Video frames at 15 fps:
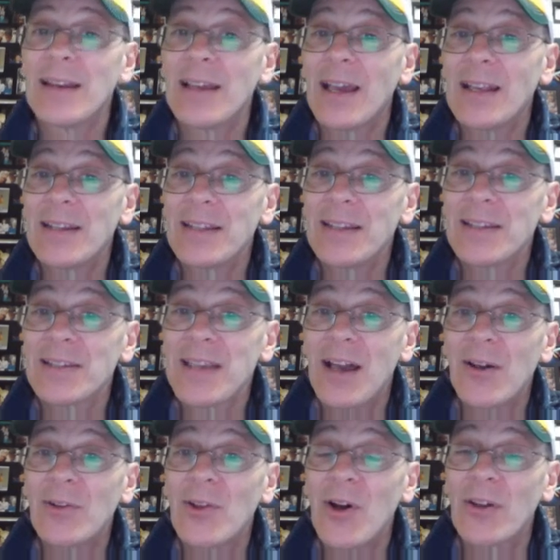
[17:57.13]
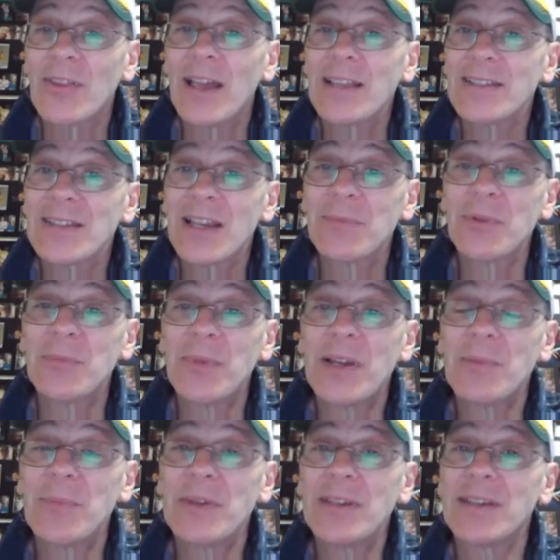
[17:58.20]
Any ideas how long that segment
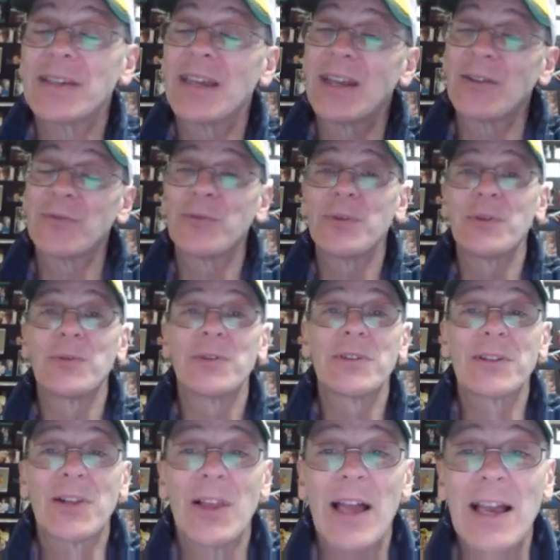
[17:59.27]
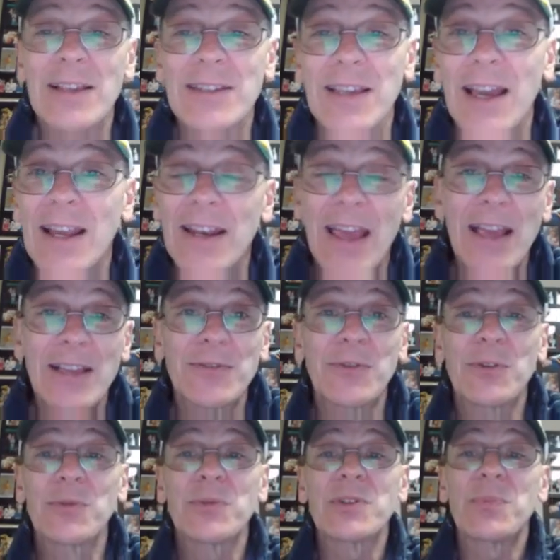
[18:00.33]
might be? Again, if we were in class, I'd ask
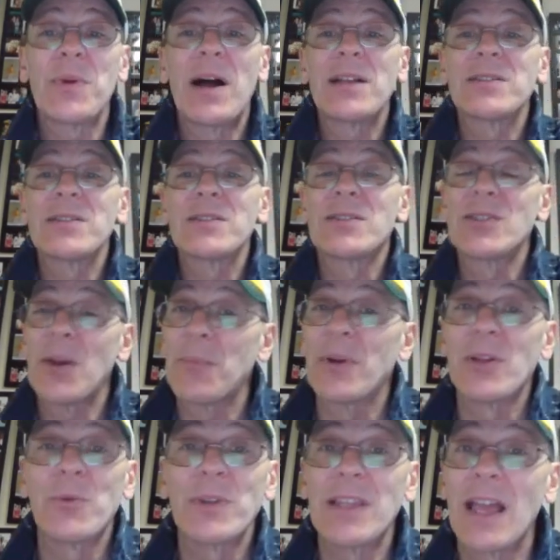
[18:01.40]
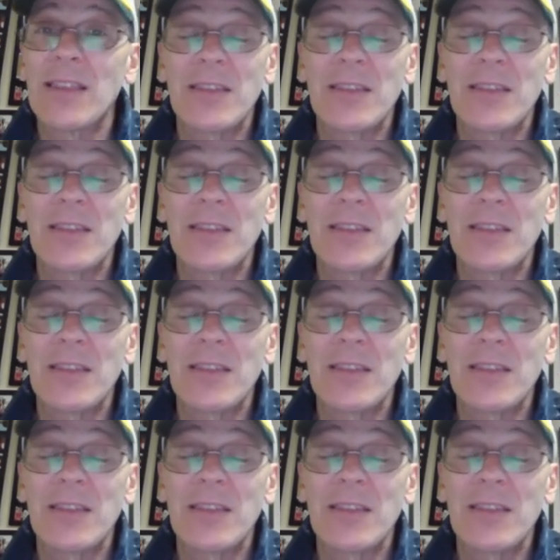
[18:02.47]
for responses. Somebody would